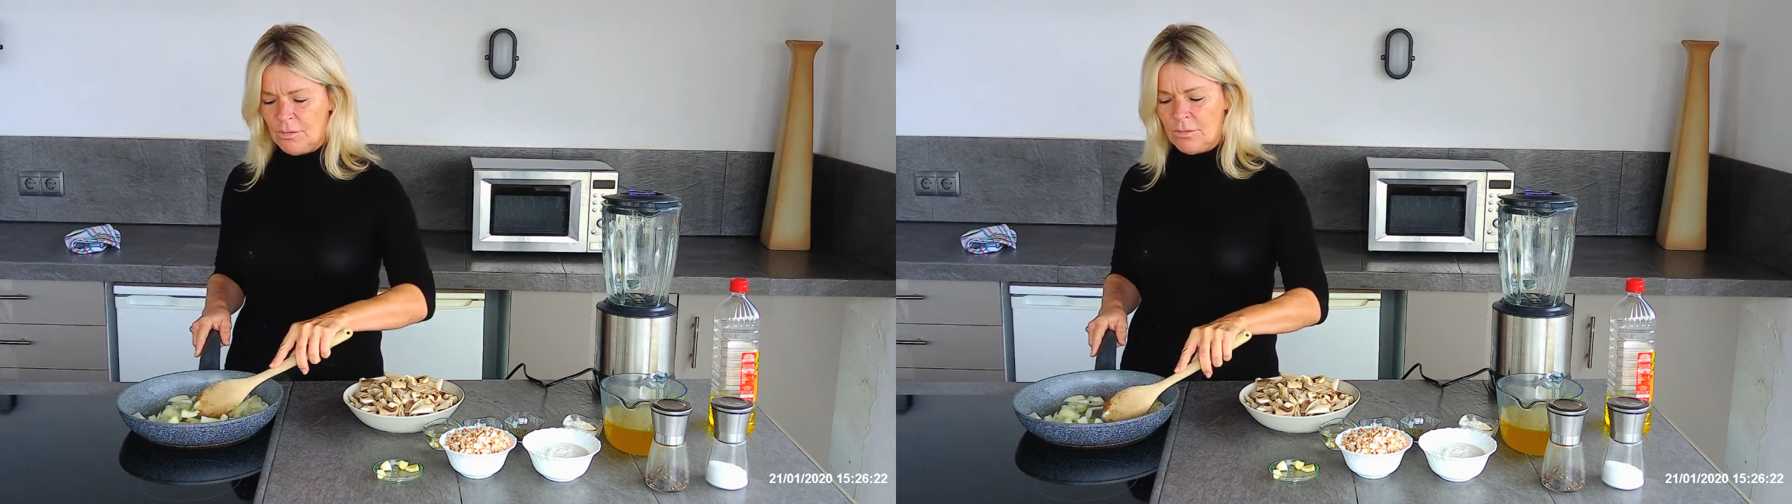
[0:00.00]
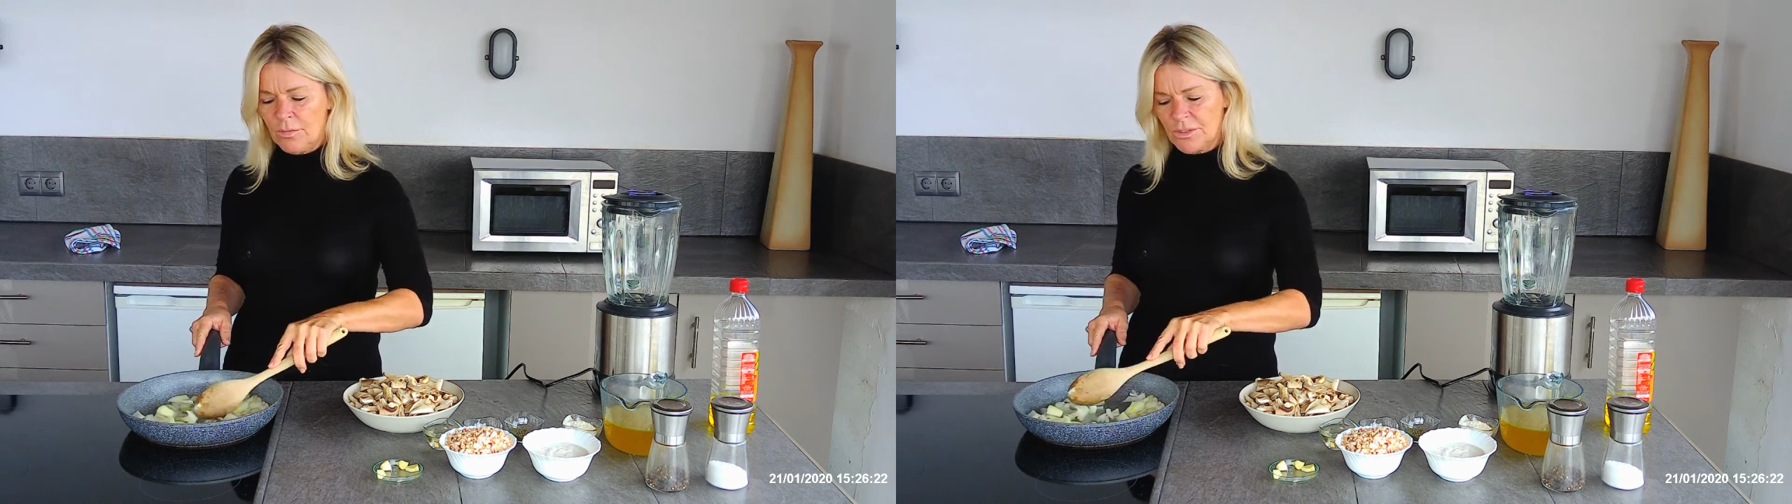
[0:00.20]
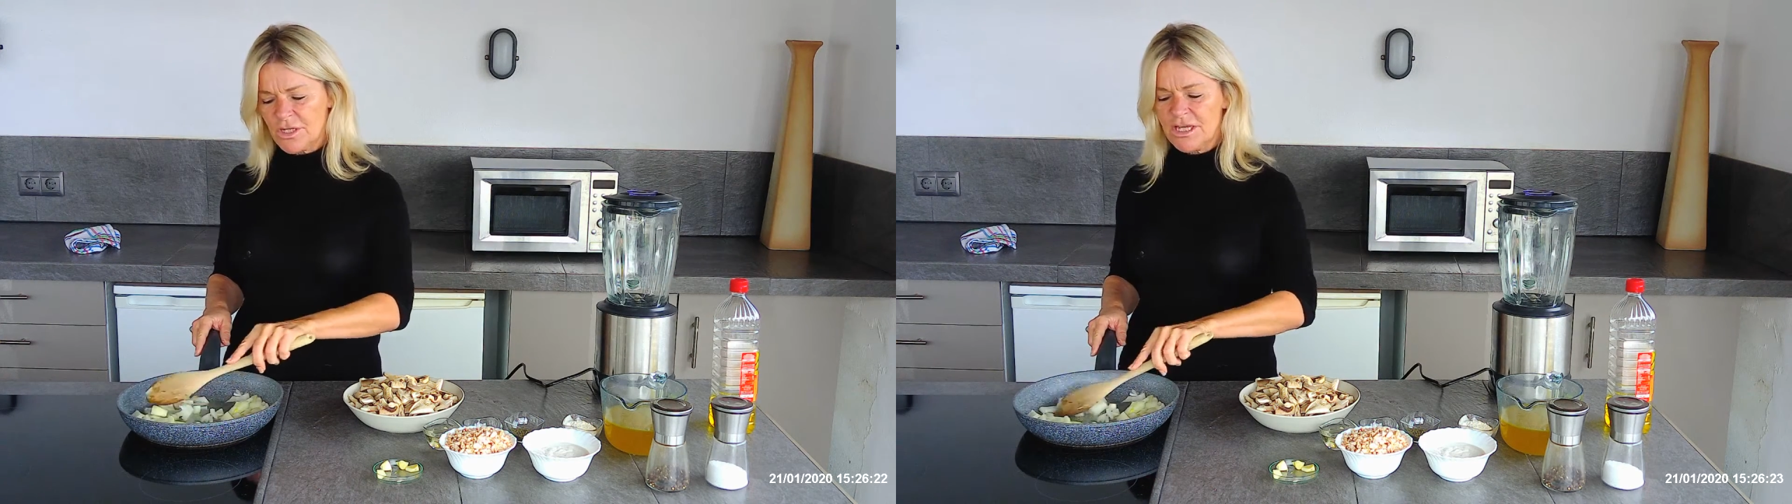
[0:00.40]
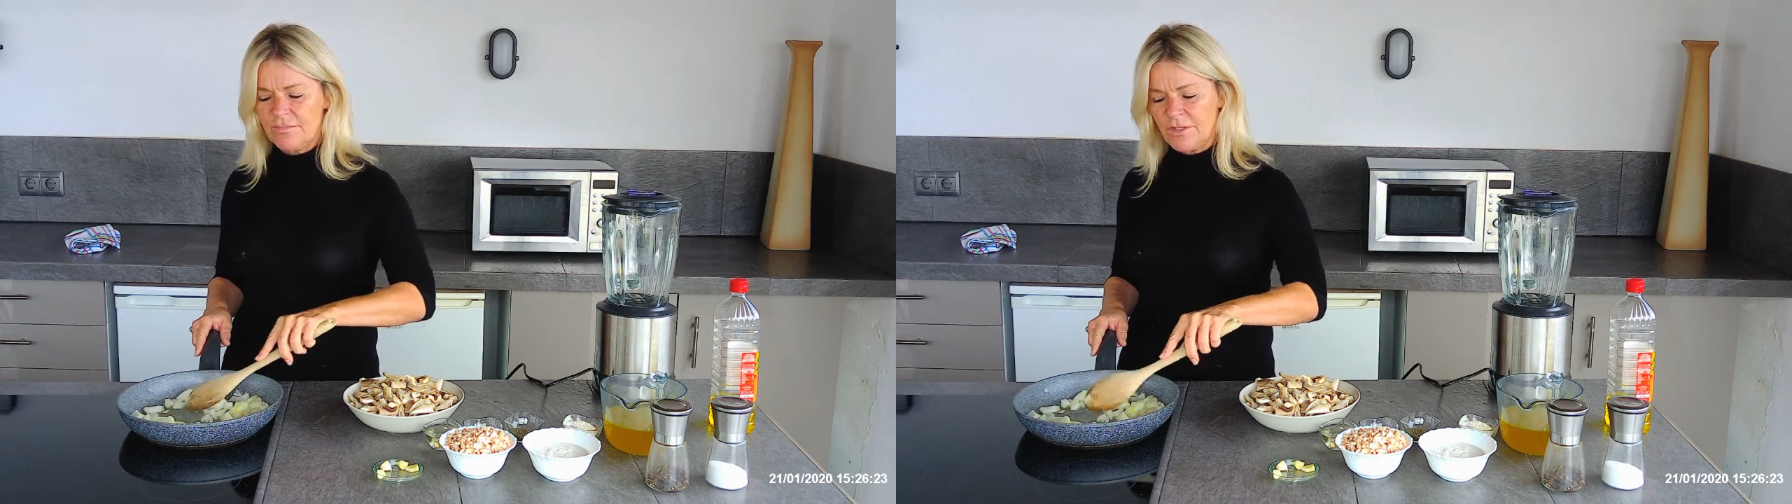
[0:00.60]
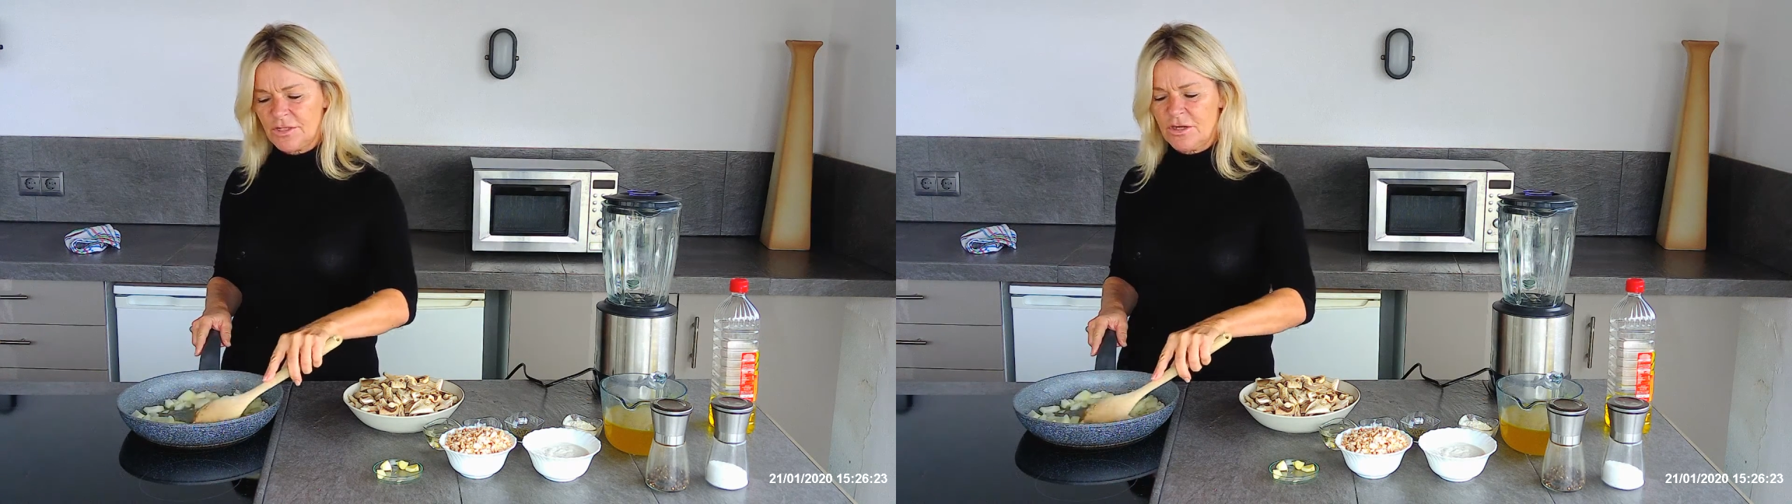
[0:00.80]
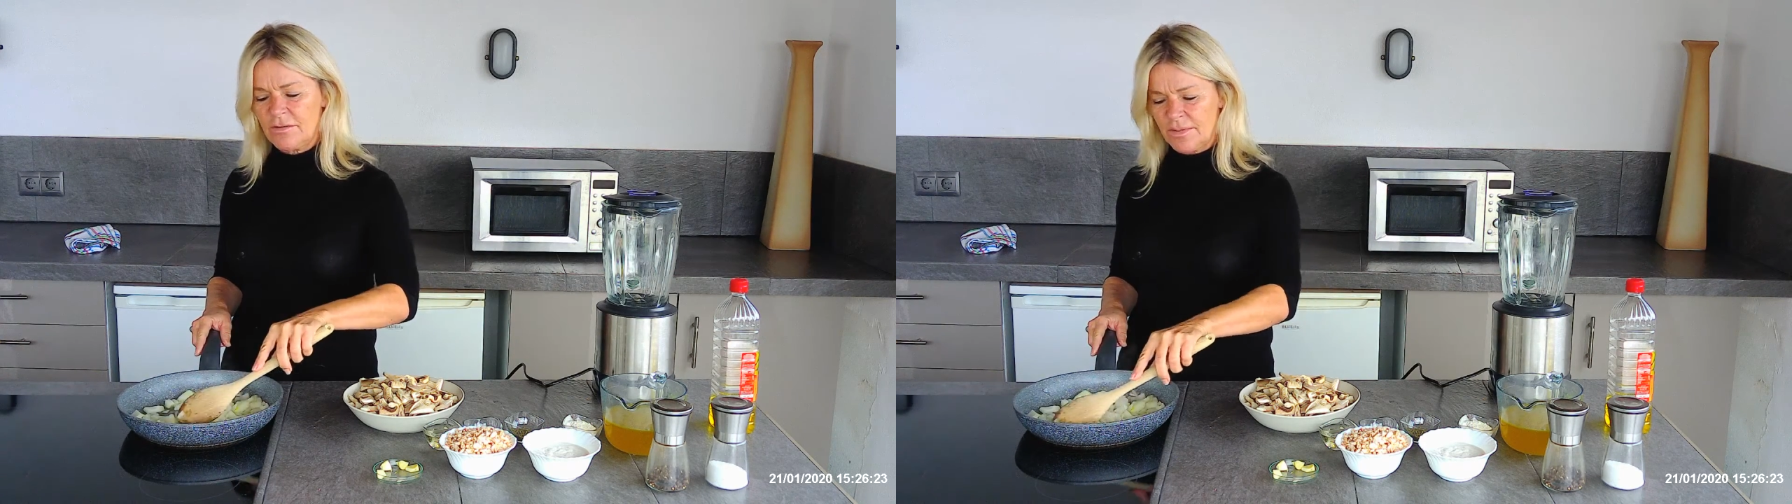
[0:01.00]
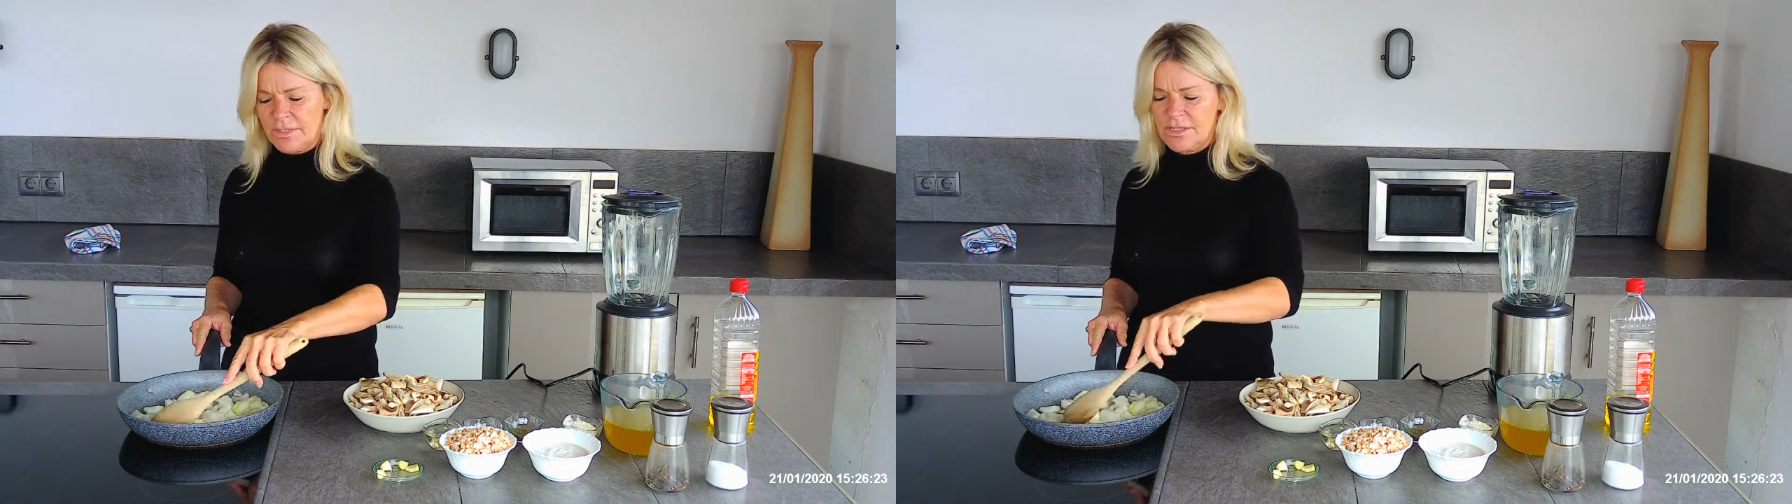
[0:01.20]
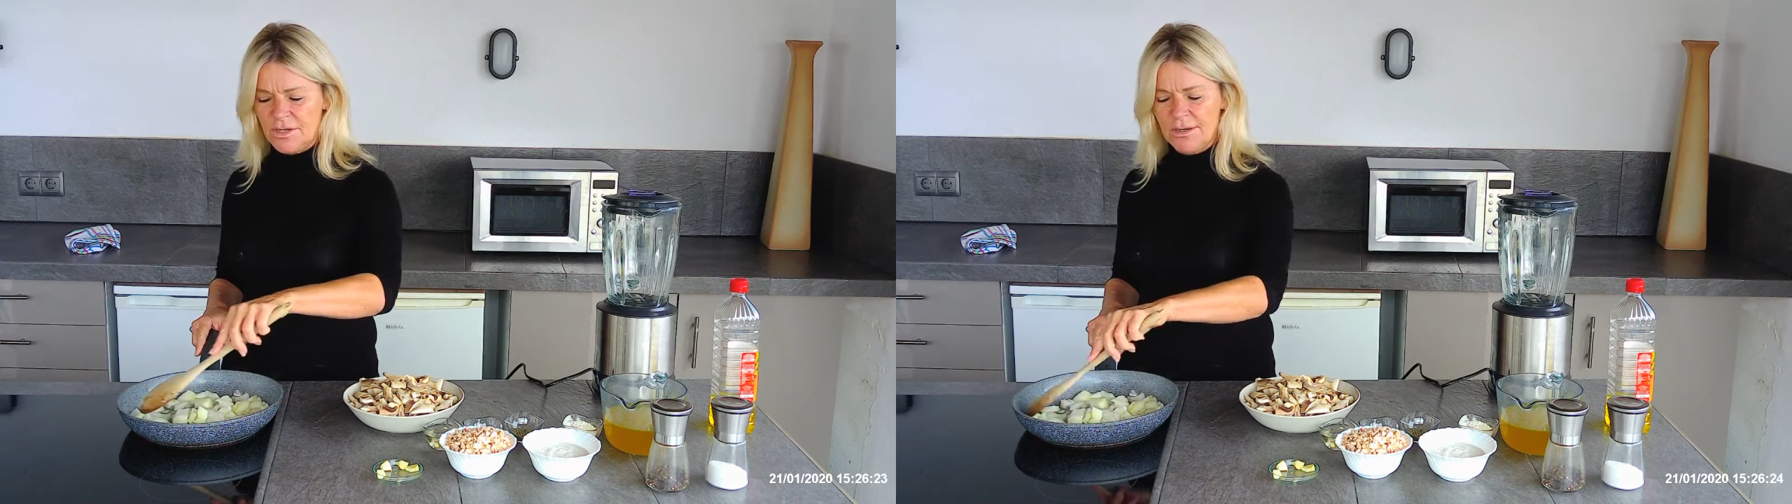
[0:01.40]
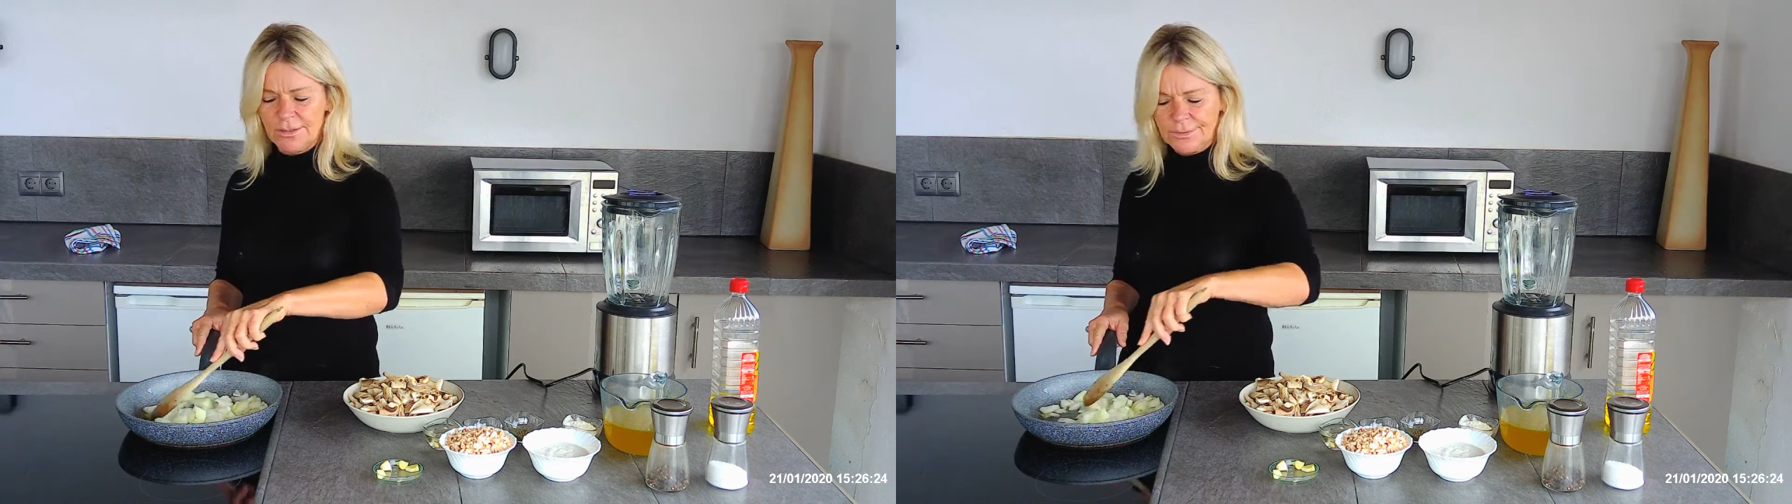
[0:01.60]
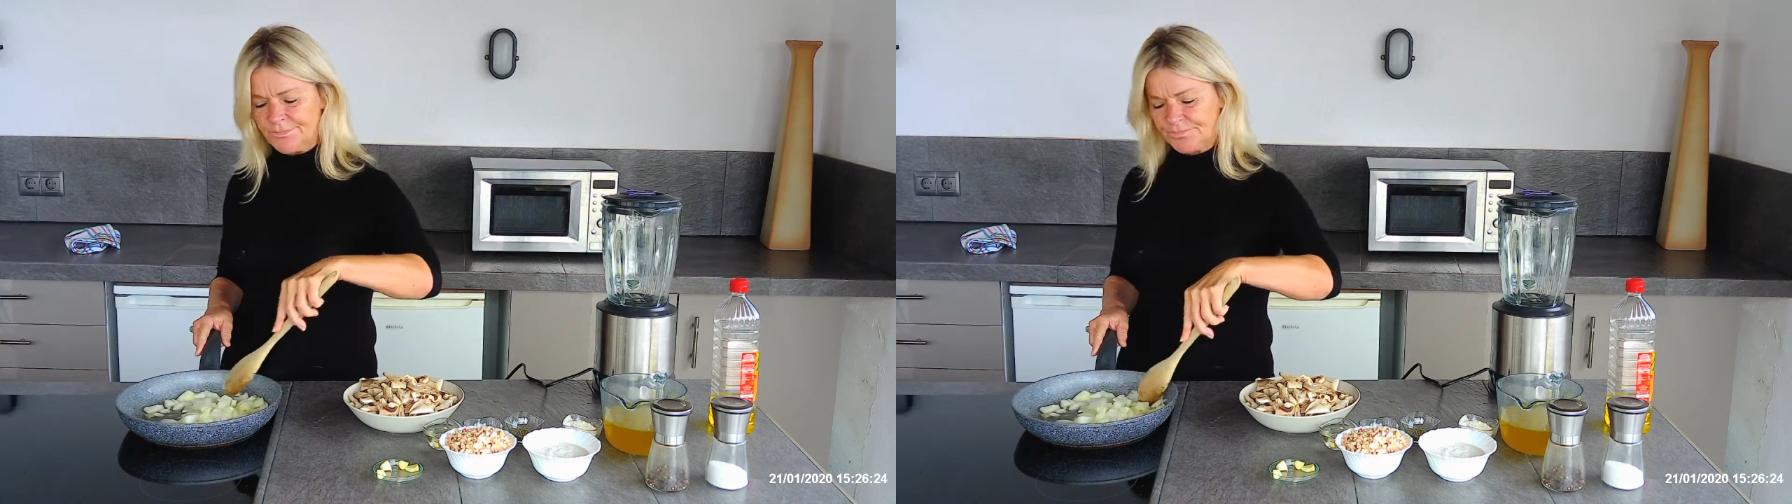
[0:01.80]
We want to keep this going until